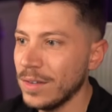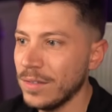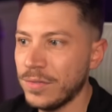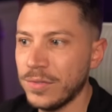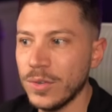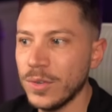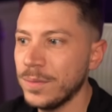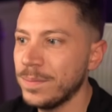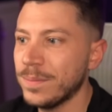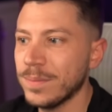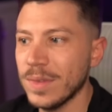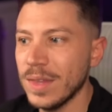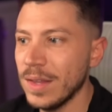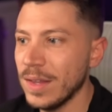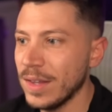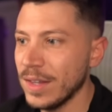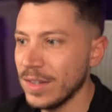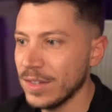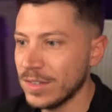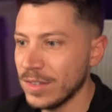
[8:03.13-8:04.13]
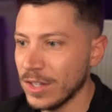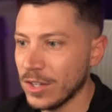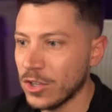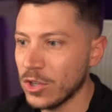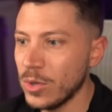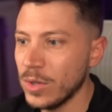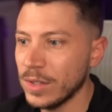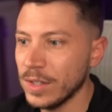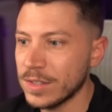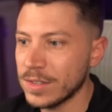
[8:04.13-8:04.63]
for
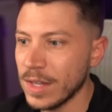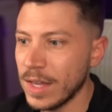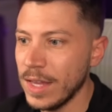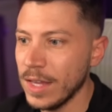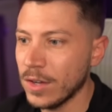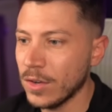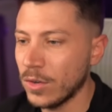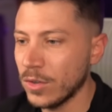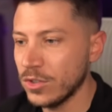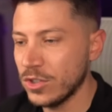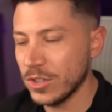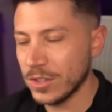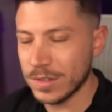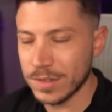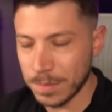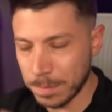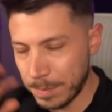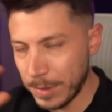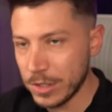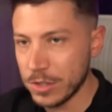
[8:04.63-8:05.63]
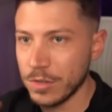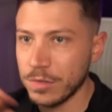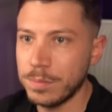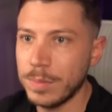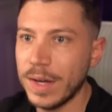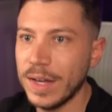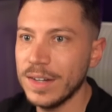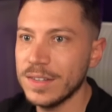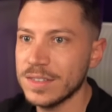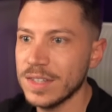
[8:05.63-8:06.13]
security's sake or just peace of
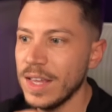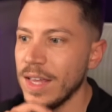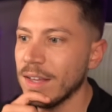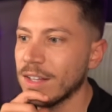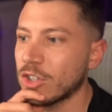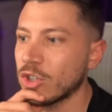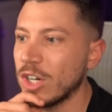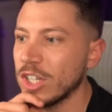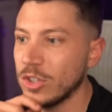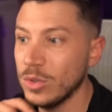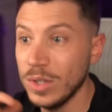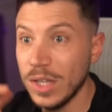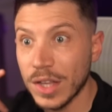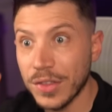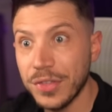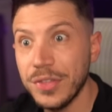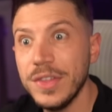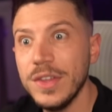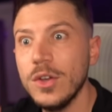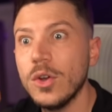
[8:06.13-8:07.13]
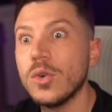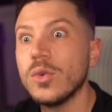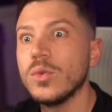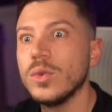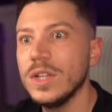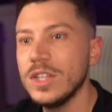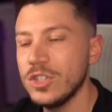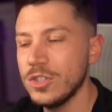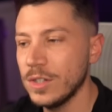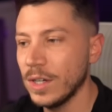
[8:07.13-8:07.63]
mind's sake, try to get the
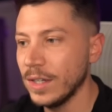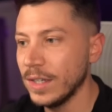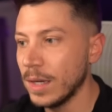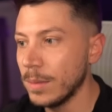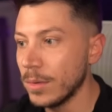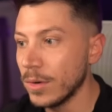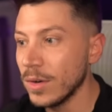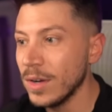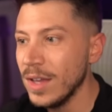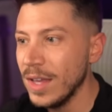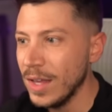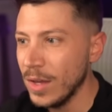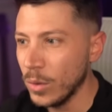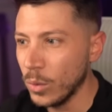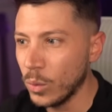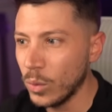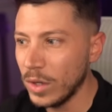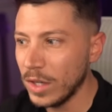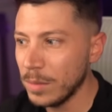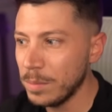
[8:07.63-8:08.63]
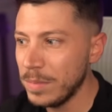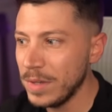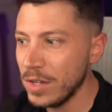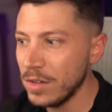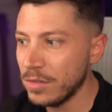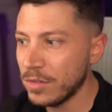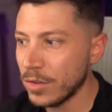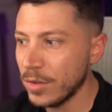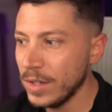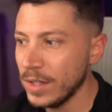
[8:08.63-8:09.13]
original number. Will it be
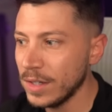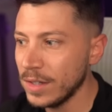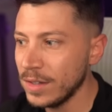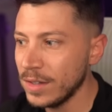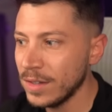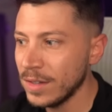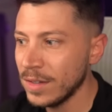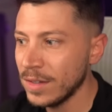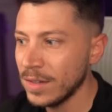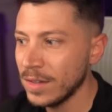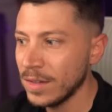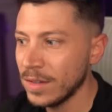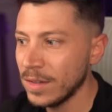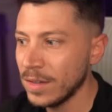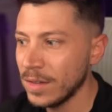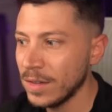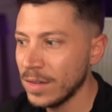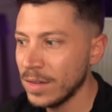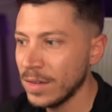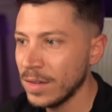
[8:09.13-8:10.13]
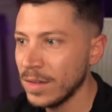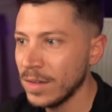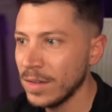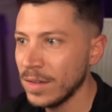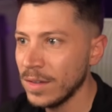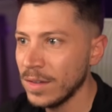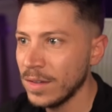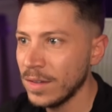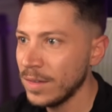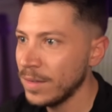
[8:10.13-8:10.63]
overridden?
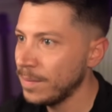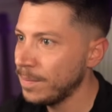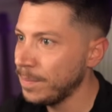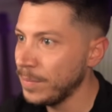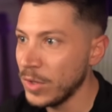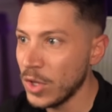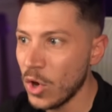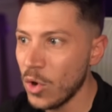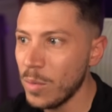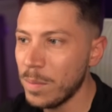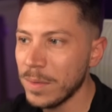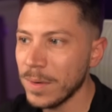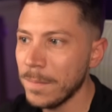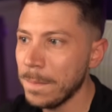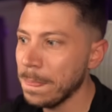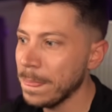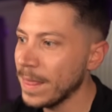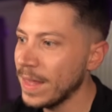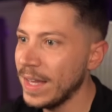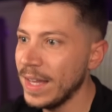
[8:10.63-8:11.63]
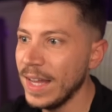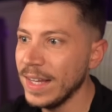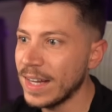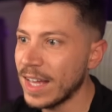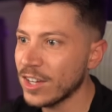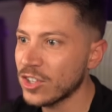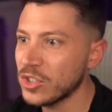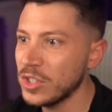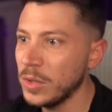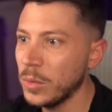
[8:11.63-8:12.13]
Nope. It
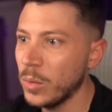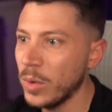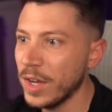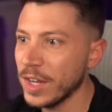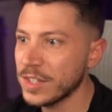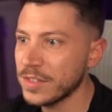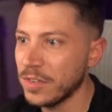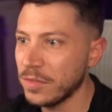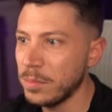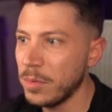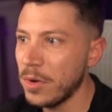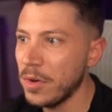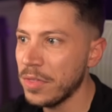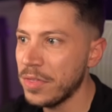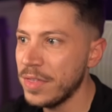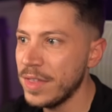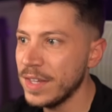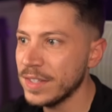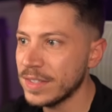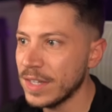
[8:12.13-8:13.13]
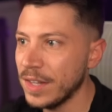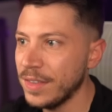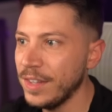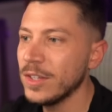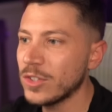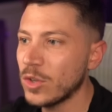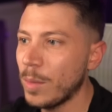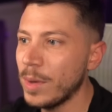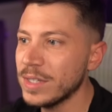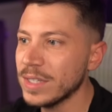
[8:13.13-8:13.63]
actually works for both this and this.
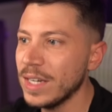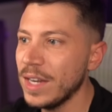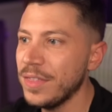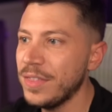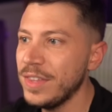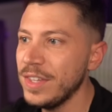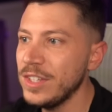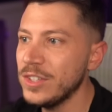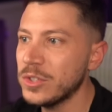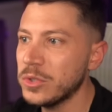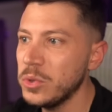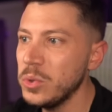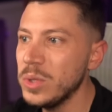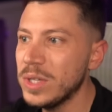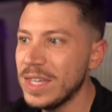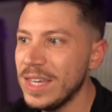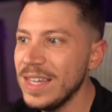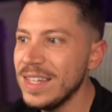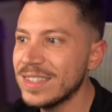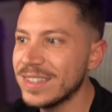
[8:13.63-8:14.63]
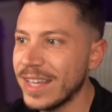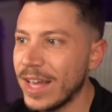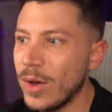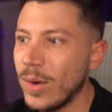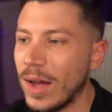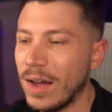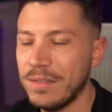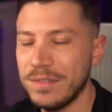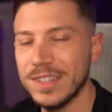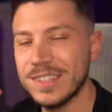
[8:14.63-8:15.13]
So basically these two keys now
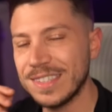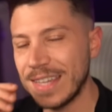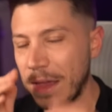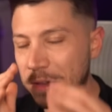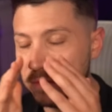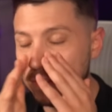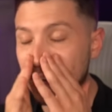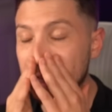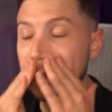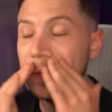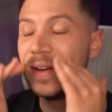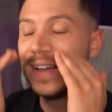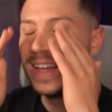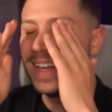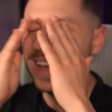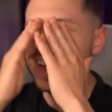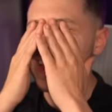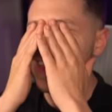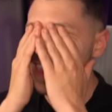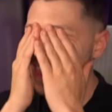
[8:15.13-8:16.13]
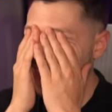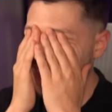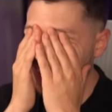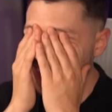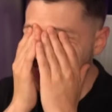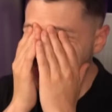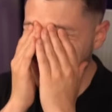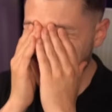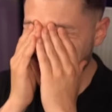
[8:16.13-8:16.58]
have the same value. That is